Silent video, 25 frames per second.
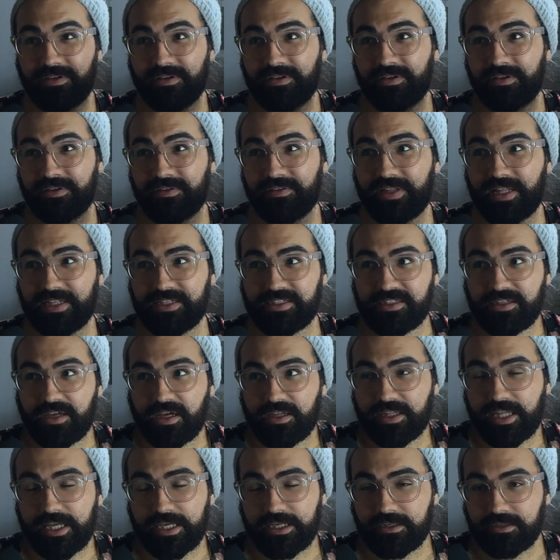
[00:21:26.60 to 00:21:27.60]
that's not
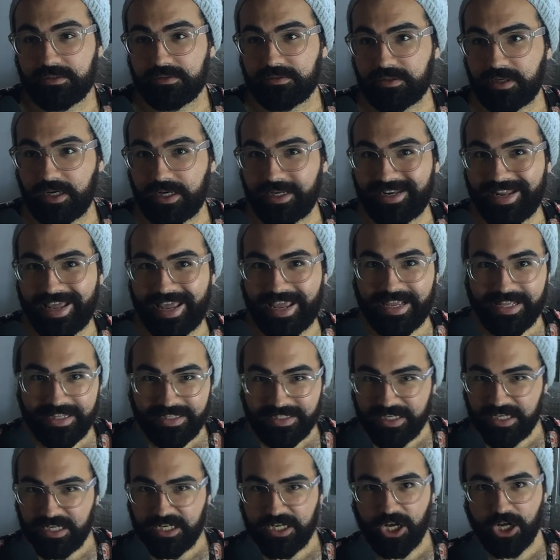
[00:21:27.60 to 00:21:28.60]
like an
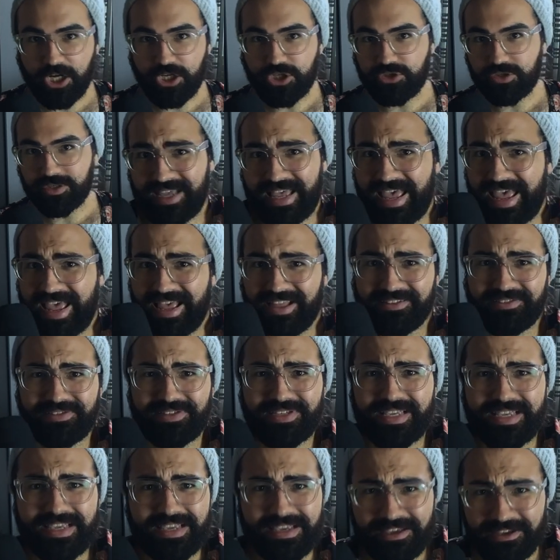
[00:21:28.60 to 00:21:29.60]
1800s
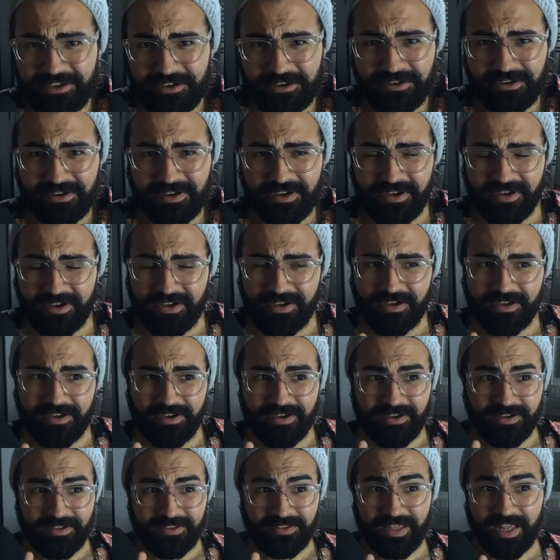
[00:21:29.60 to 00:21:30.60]
antique
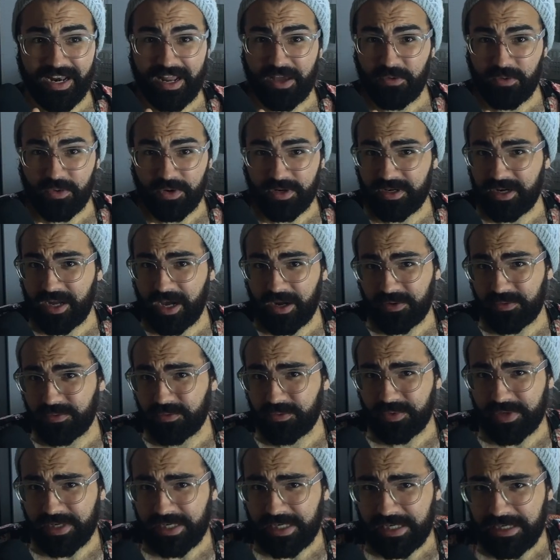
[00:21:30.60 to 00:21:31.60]
that I would not
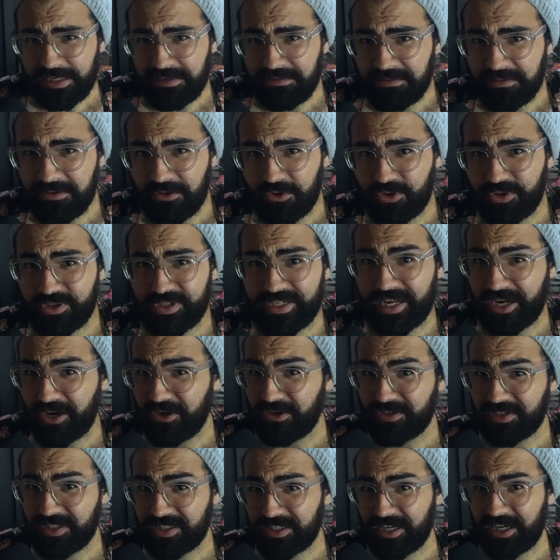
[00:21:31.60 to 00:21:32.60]
read or dare
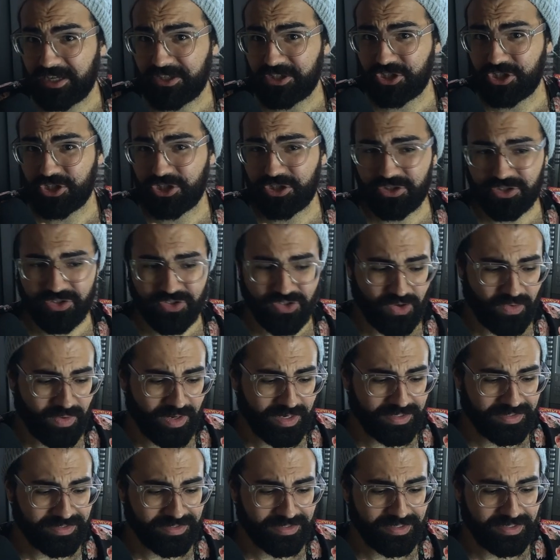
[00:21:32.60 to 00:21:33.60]
to touch. So
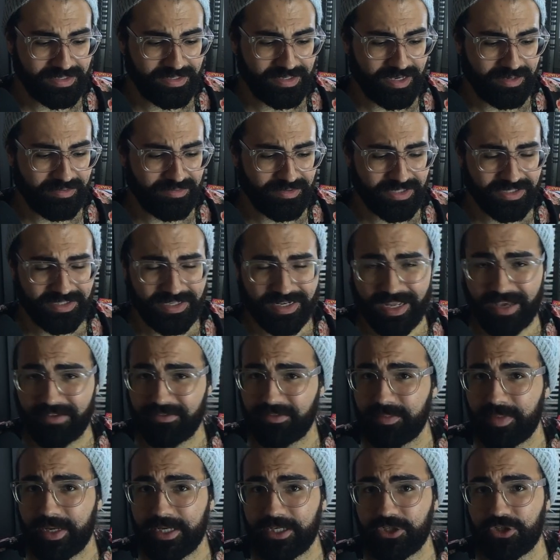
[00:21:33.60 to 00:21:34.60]
honestly, I'm just gonna have to
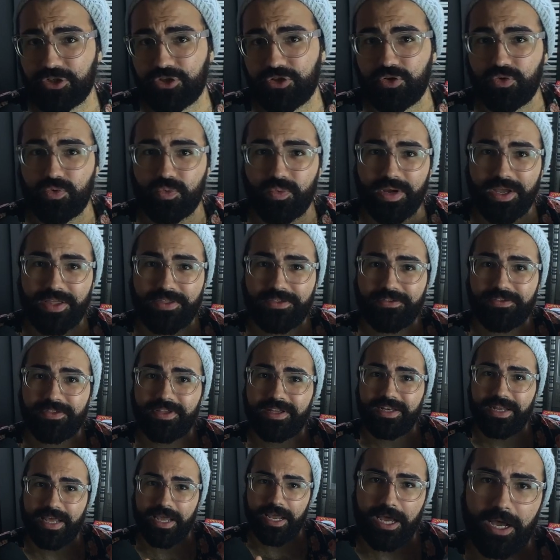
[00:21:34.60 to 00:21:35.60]
make do with the
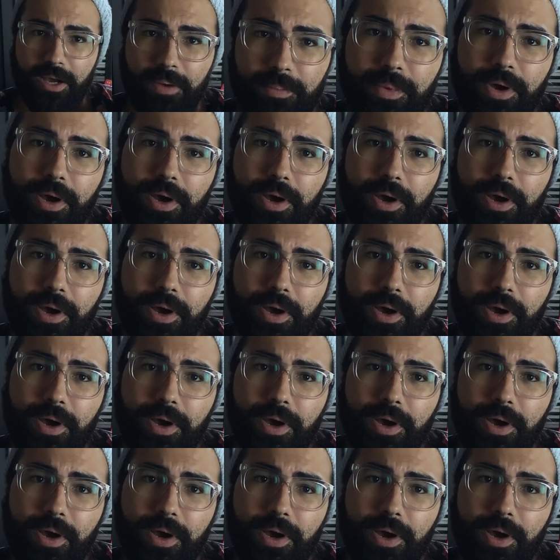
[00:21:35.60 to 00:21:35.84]
damn